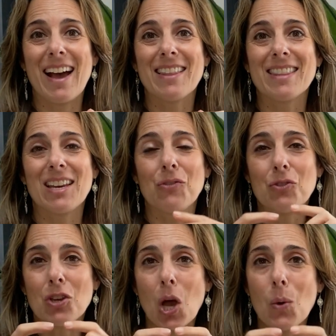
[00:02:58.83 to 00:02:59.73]
And then if
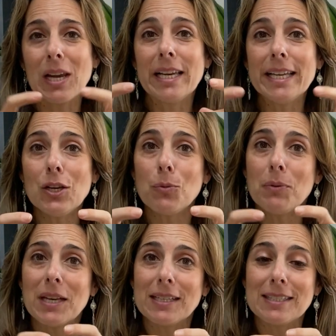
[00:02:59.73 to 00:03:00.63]
you go a little
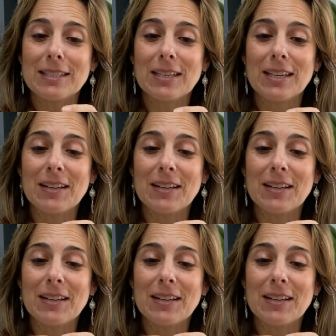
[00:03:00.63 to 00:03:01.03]
bit